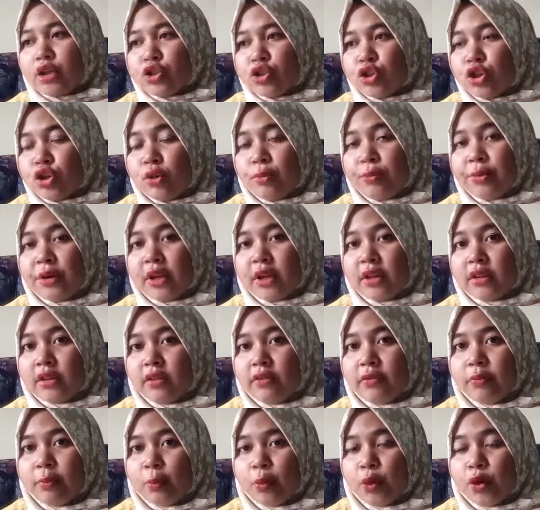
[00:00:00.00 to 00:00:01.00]
So
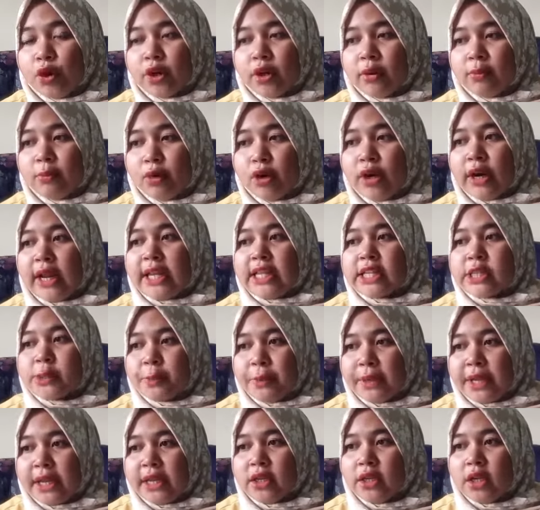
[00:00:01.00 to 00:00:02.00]
communicative more
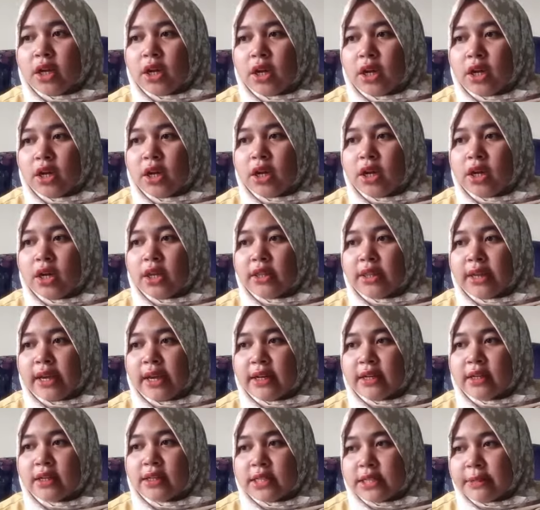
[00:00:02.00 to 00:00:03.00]
explained
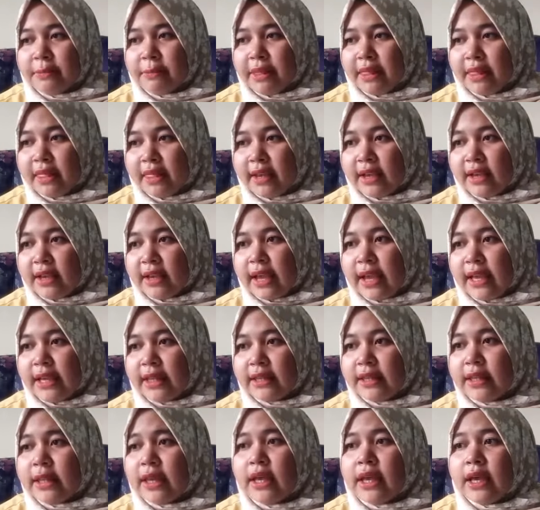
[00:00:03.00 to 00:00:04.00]
than semantic,
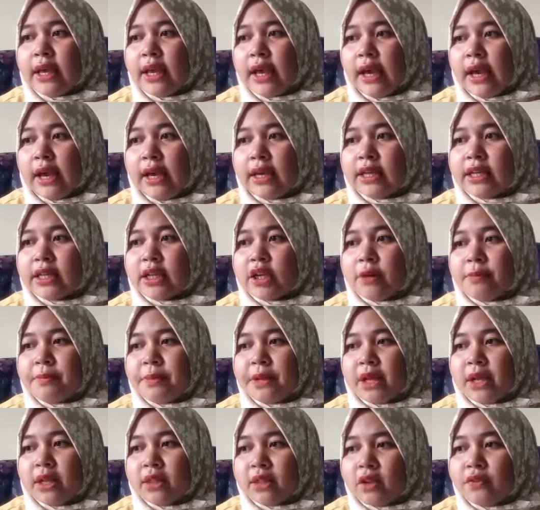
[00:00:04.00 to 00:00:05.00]
and
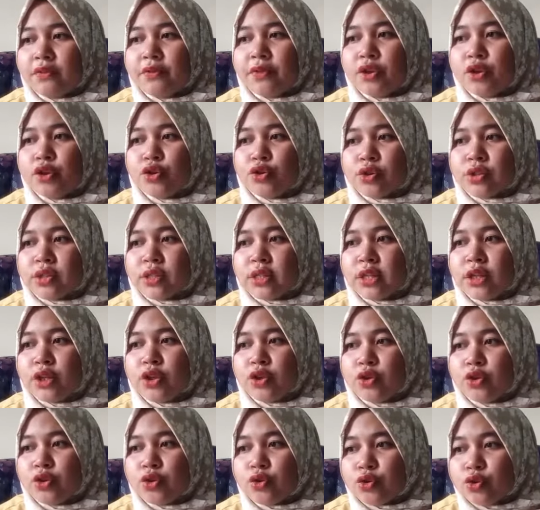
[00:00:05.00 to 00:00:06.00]
communicative
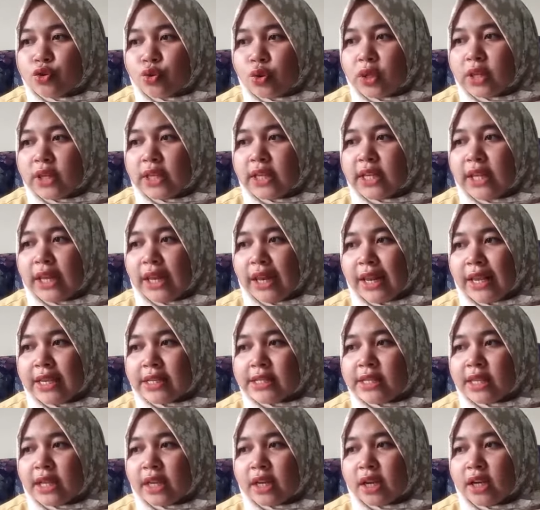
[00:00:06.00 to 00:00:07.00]
usually
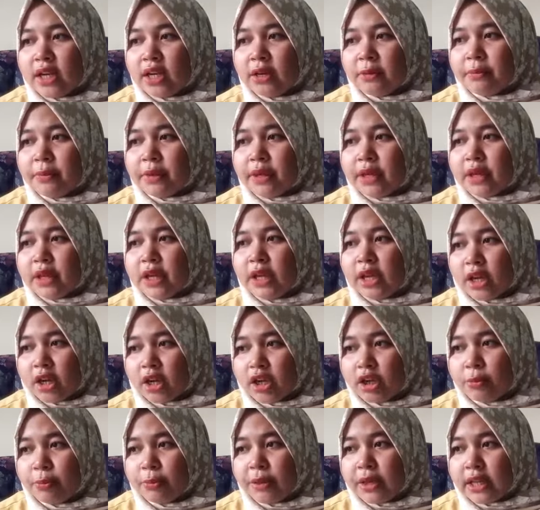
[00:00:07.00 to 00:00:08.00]
less
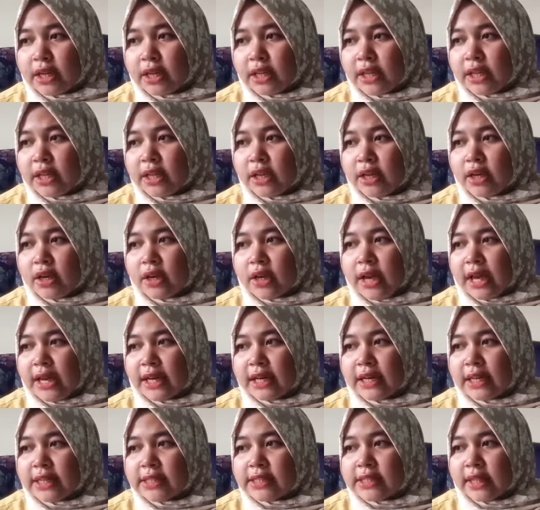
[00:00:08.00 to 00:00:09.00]
economical
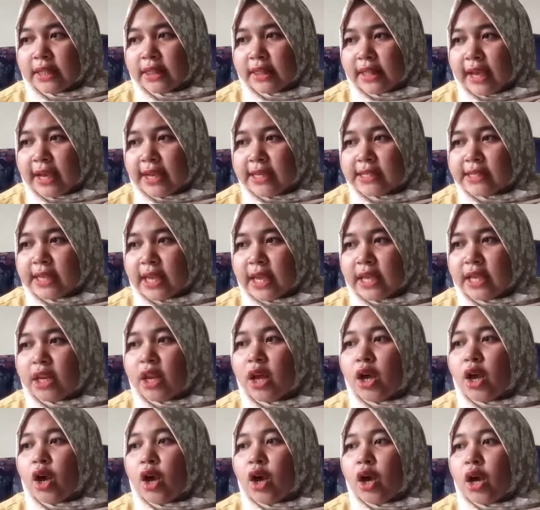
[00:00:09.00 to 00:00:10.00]
unless a text, and